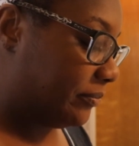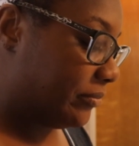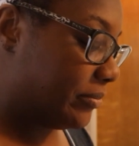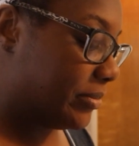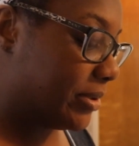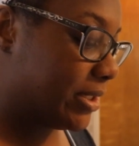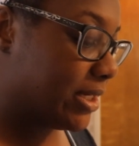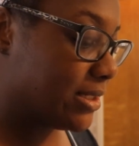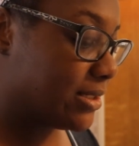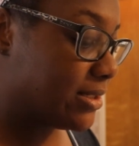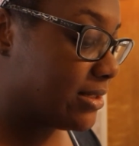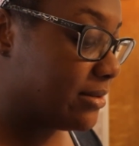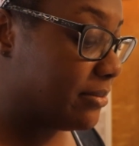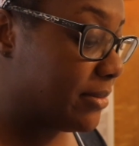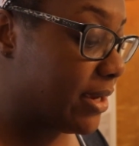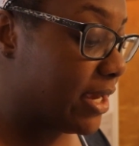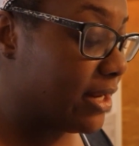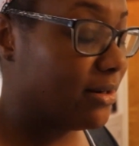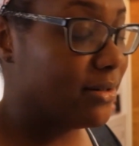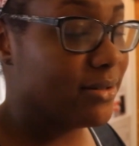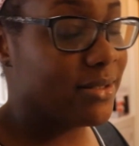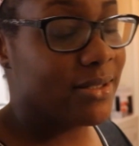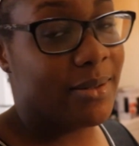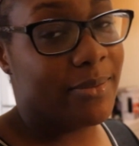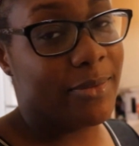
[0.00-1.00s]
Because
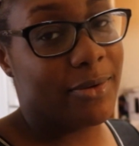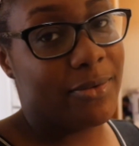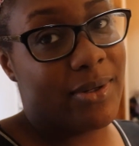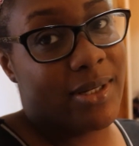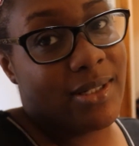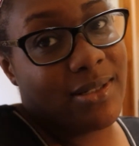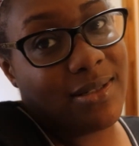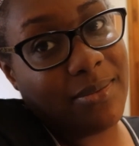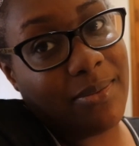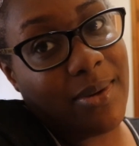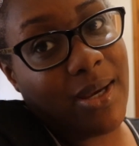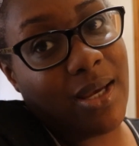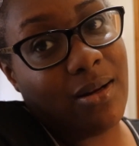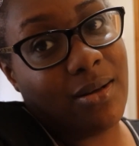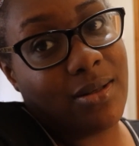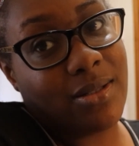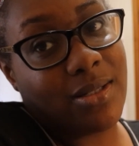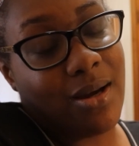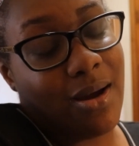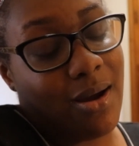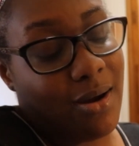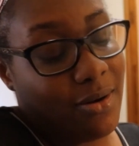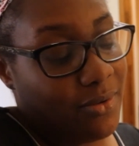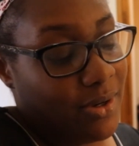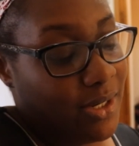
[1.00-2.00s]
tomatoes, number one, tomatoes
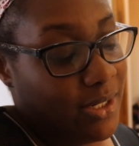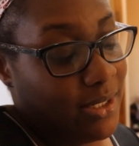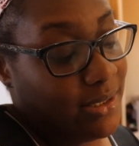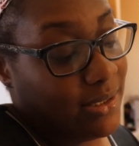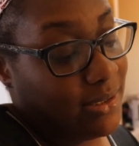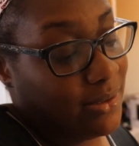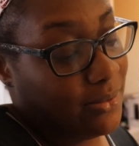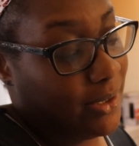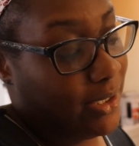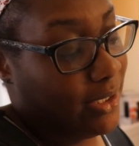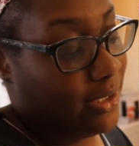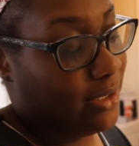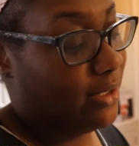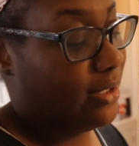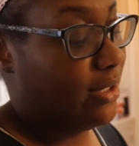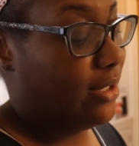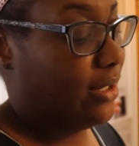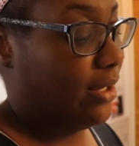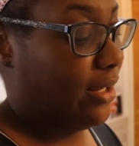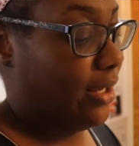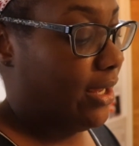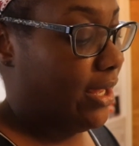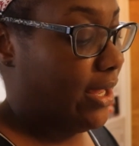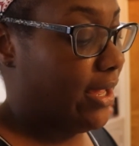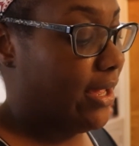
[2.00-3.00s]
are already sweet.
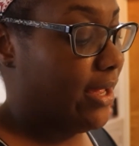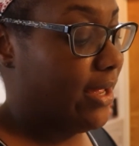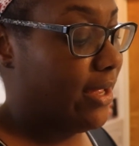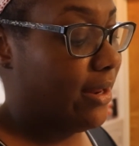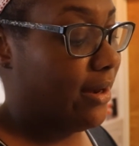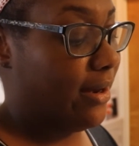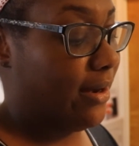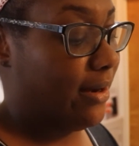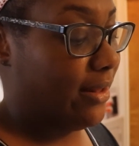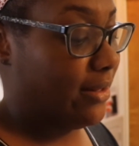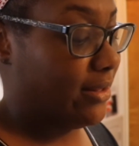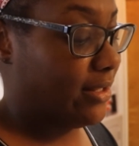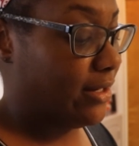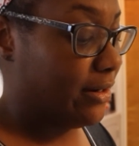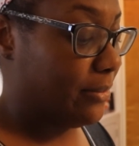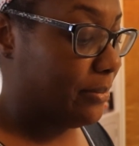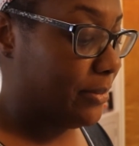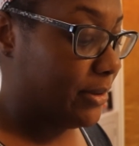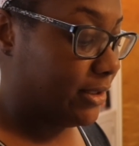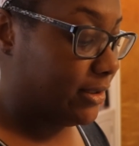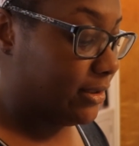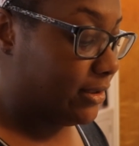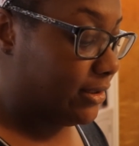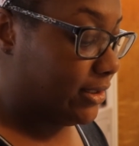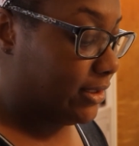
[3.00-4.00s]
And
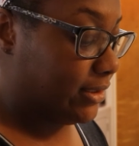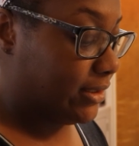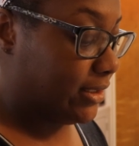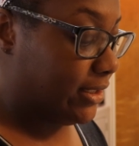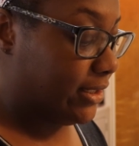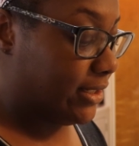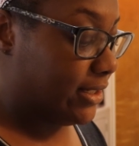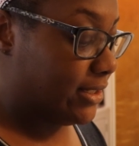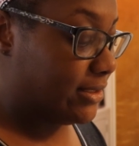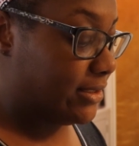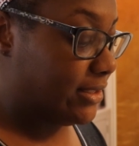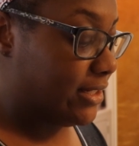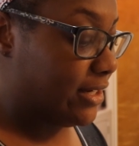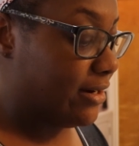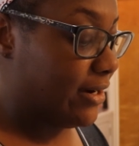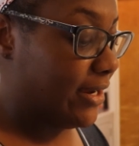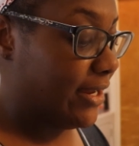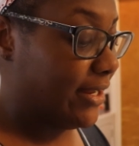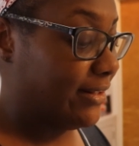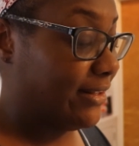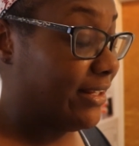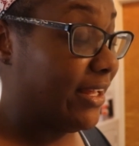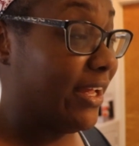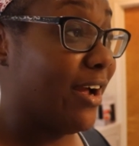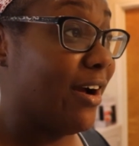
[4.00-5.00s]
but the only thing is
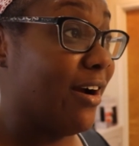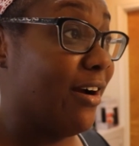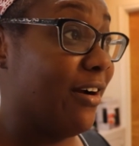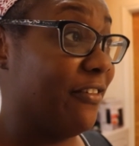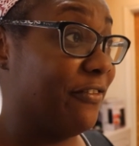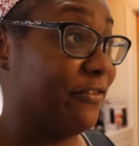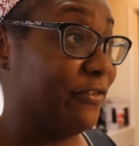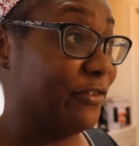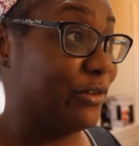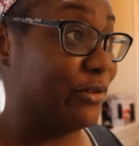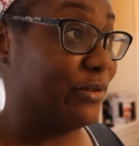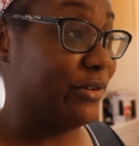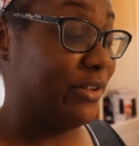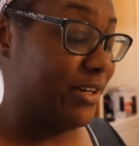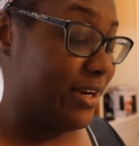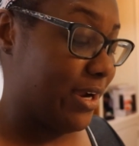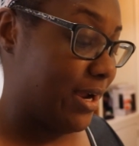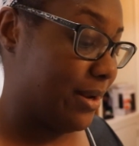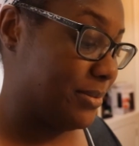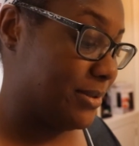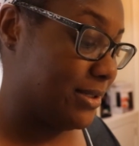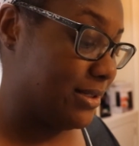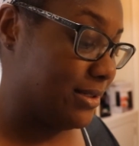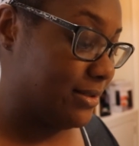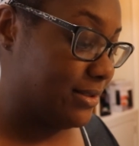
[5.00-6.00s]
they are a fruit. You're
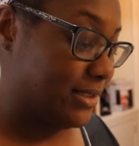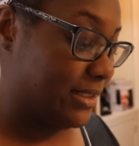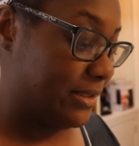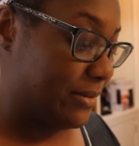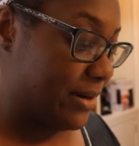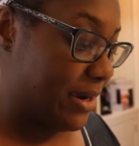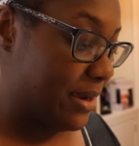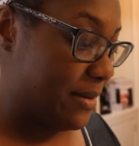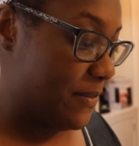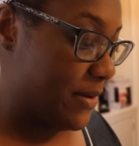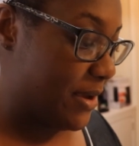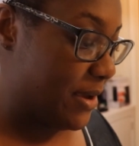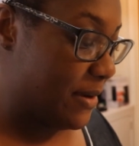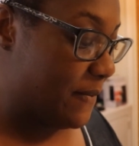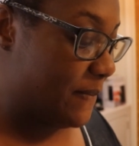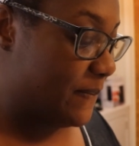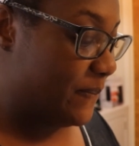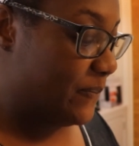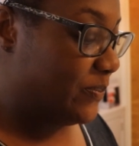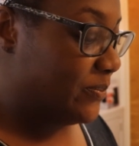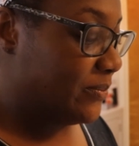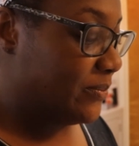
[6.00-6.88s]
absolutely right, babe.